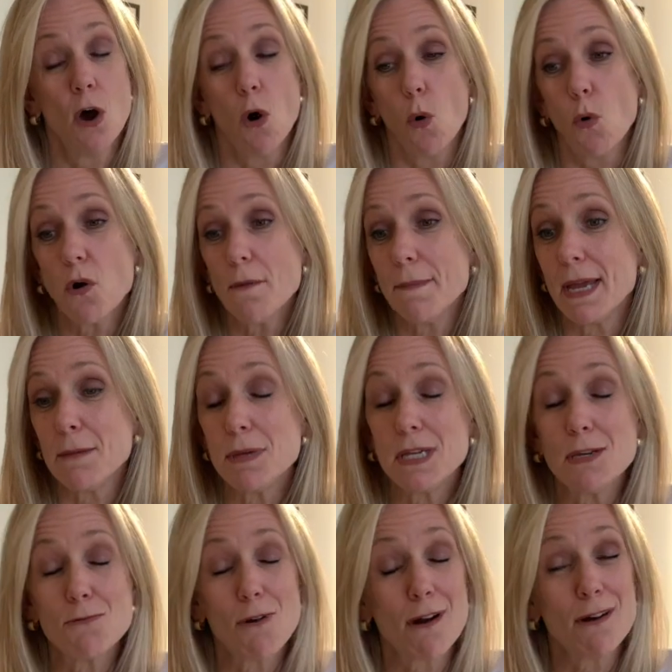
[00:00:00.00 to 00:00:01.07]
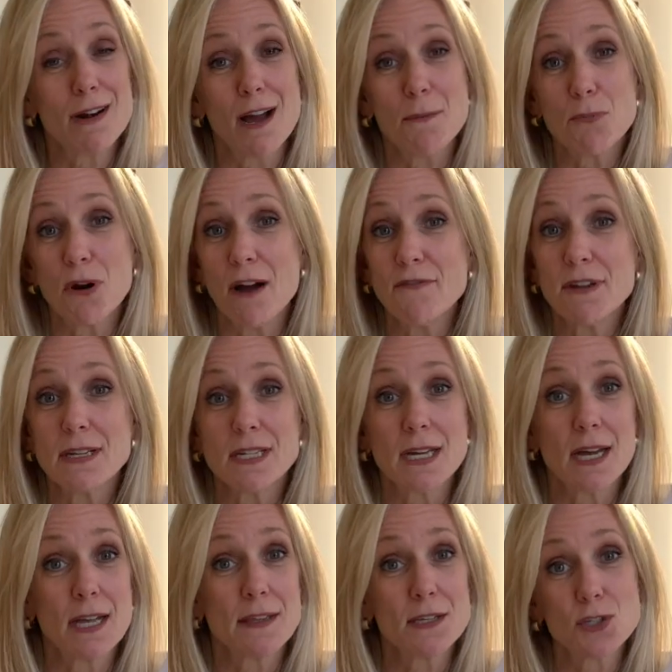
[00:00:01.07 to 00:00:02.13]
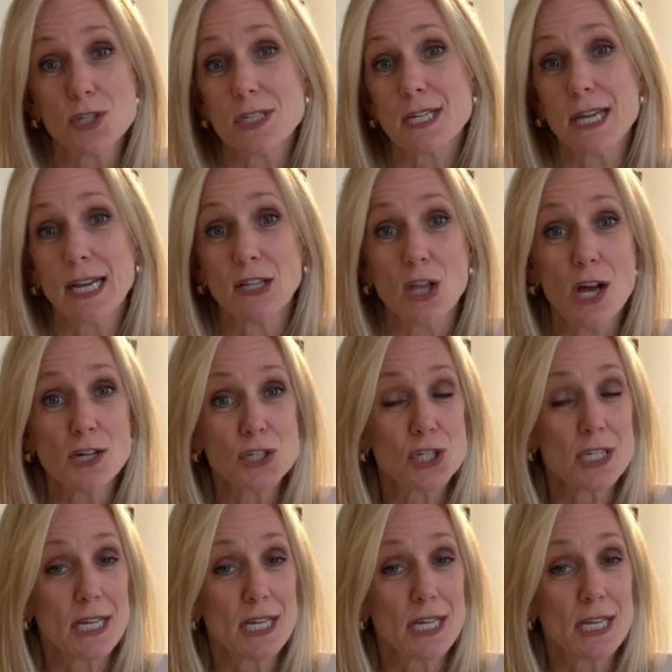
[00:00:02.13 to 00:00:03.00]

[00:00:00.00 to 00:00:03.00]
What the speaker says: Or maybe you are a nonprofit that's just getting launched